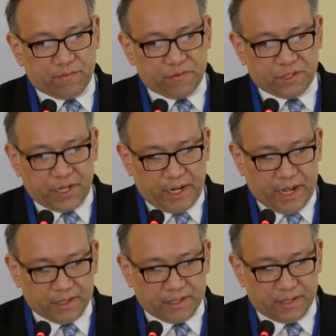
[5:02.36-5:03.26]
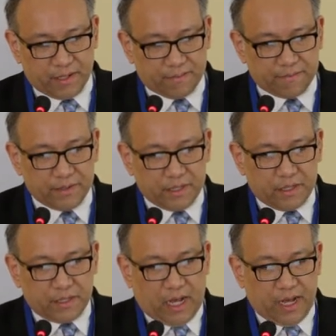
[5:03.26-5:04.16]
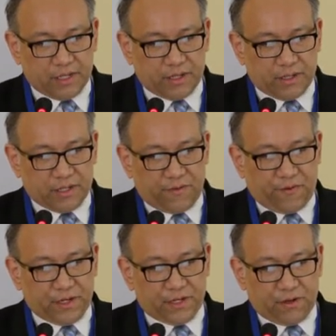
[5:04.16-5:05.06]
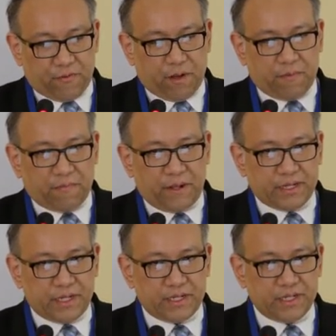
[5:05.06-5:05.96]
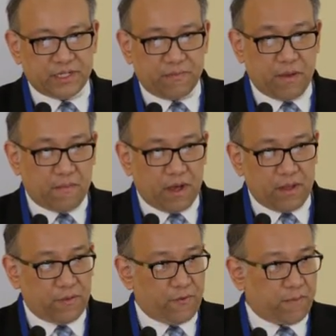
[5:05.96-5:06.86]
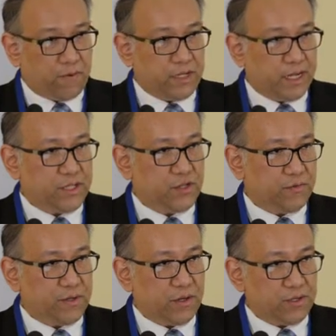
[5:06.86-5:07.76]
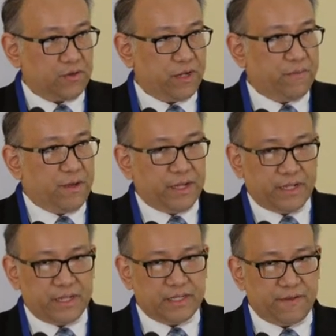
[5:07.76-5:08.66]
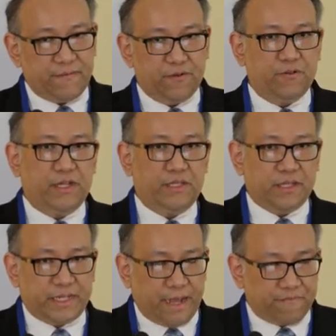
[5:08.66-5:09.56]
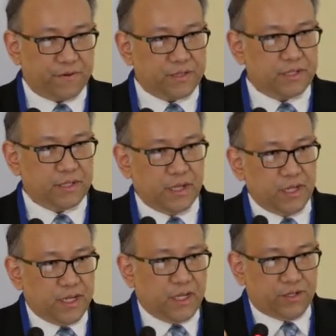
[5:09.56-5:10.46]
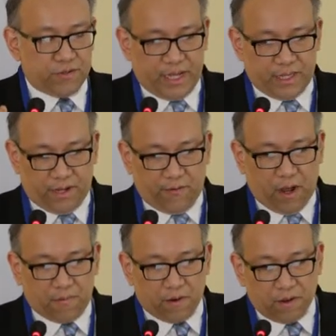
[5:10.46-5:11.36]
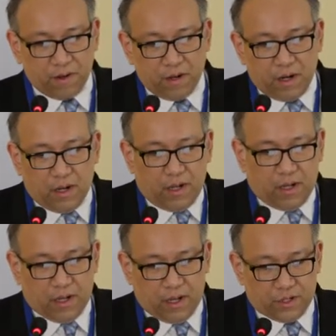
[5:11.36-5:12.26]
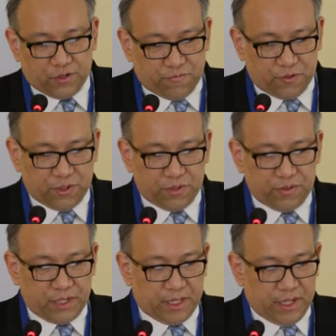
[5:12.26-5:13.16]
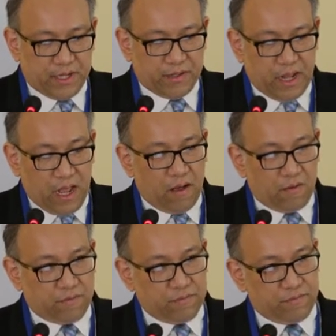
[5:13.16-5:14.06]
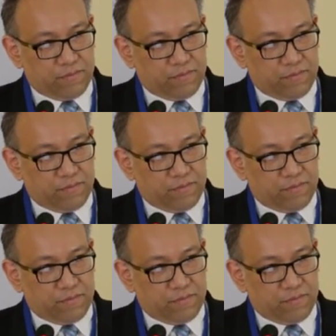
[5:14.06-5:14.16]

the Mon State has highest concentration of rubber plantations in Myanmar. The rubber tends to be also labor intensive. You need the tappers to get the rubber to produce, and then now